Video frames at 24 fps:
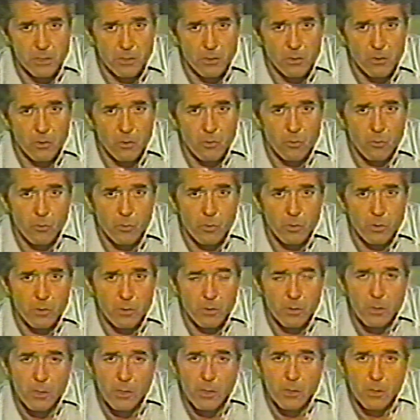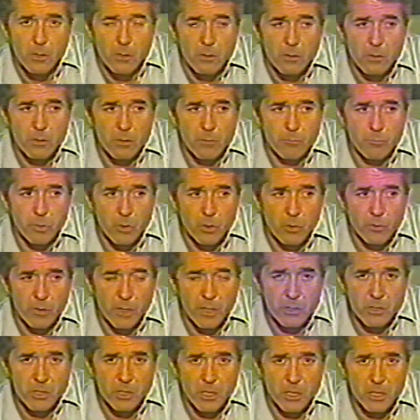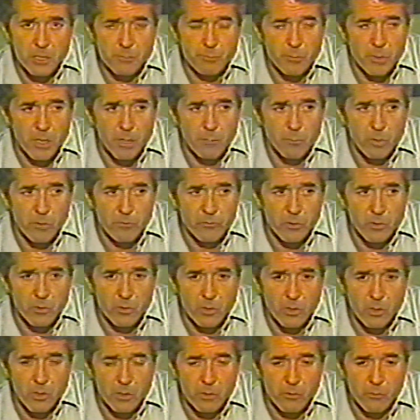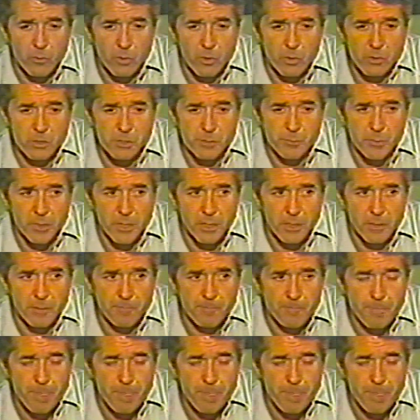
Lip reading: and you don't want to blow that chance by moving your dog at the wrong speed.